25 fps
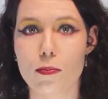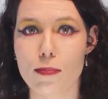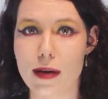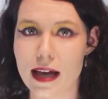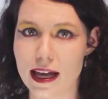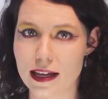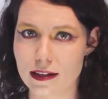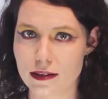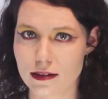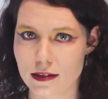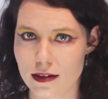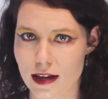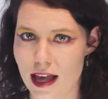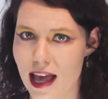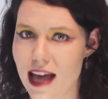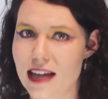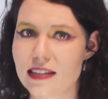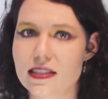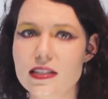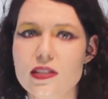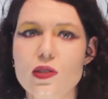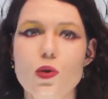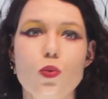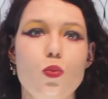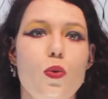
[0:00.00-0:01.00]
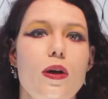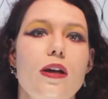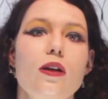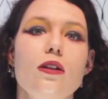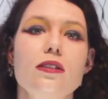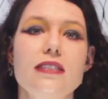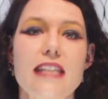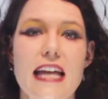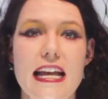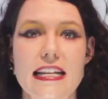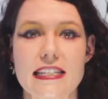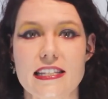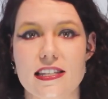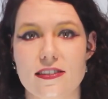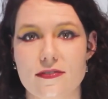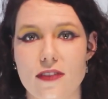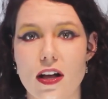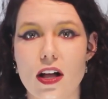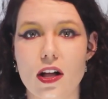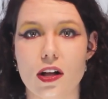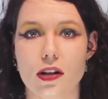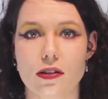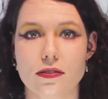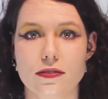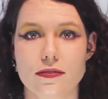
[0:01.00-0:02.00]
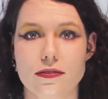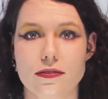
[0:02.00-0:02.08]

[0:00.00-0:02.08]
But how did the waggle dance evolve?